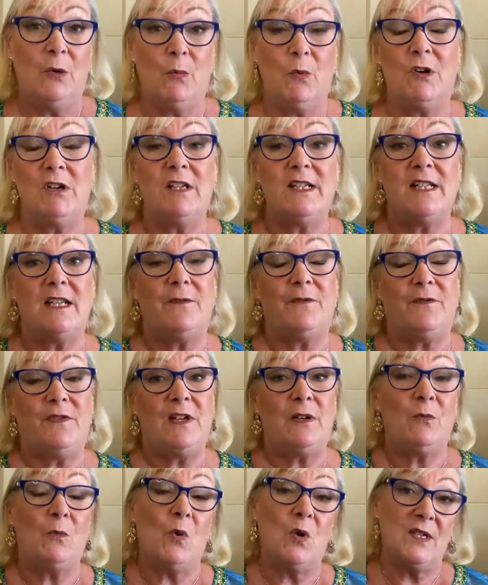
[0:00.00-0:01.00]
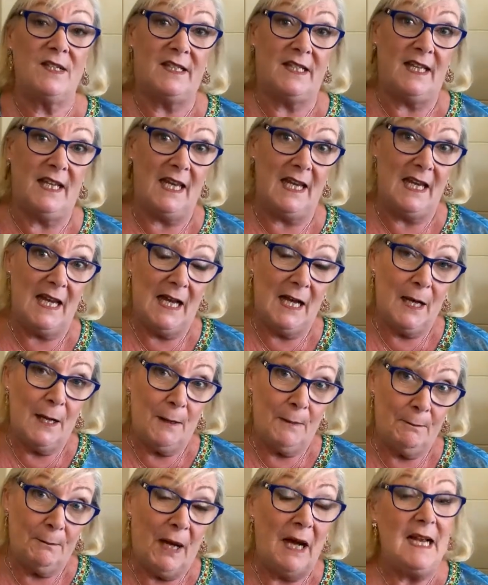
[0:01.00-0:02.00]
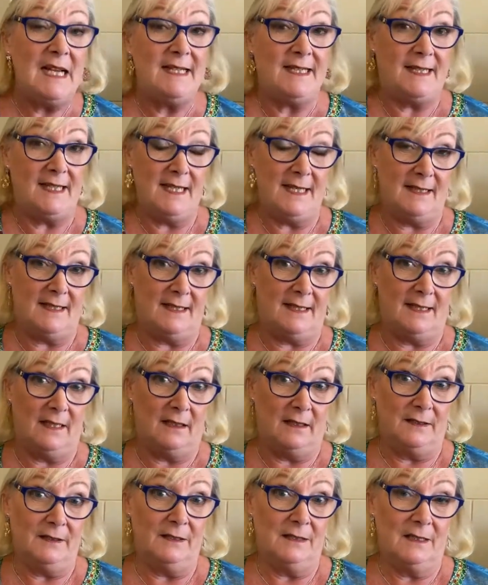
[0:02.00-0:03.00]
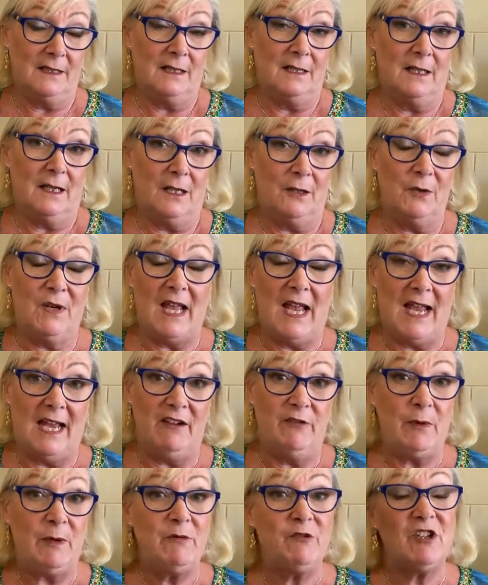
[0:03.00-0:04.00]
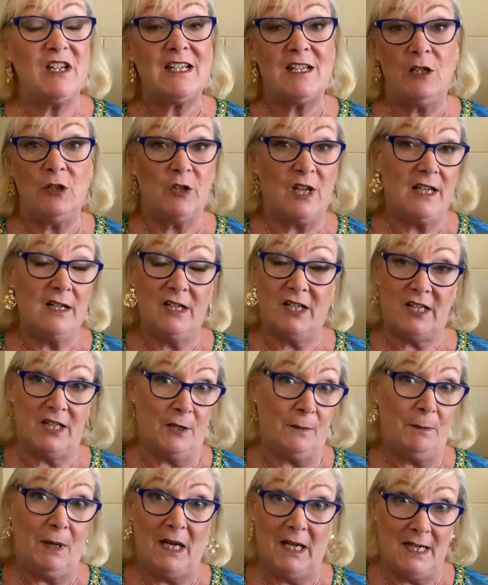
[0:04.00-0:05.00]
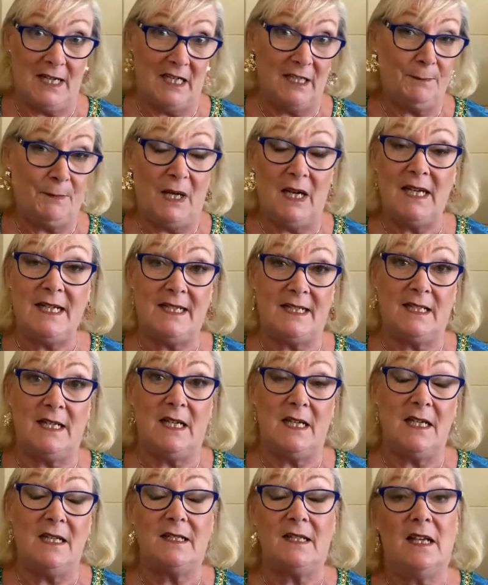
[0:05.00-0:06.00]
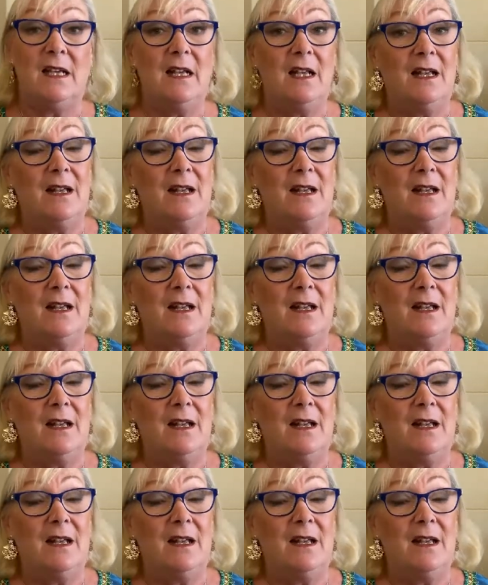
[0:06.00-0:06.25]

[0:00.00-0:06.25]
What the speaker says: Whereas if it was the Pisces sun, okay, if we were just looking at it as Pisces,